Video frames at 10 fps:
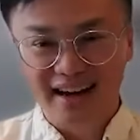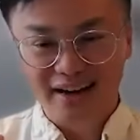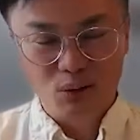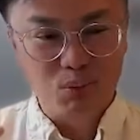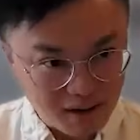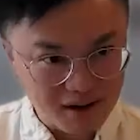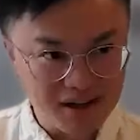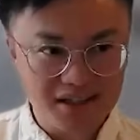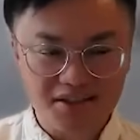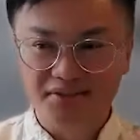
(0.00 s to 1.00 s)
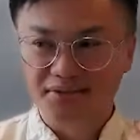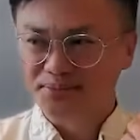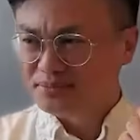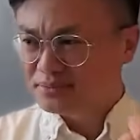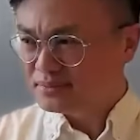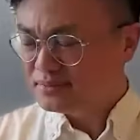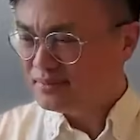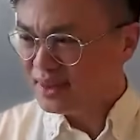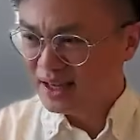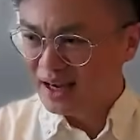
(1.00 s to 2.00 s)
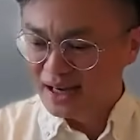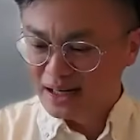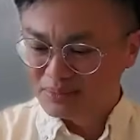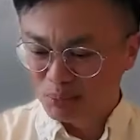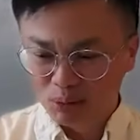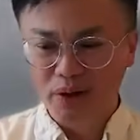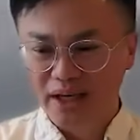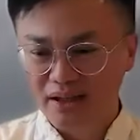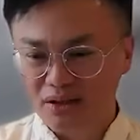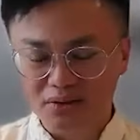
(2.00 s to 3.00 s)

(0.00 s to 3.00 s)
I know part of deploying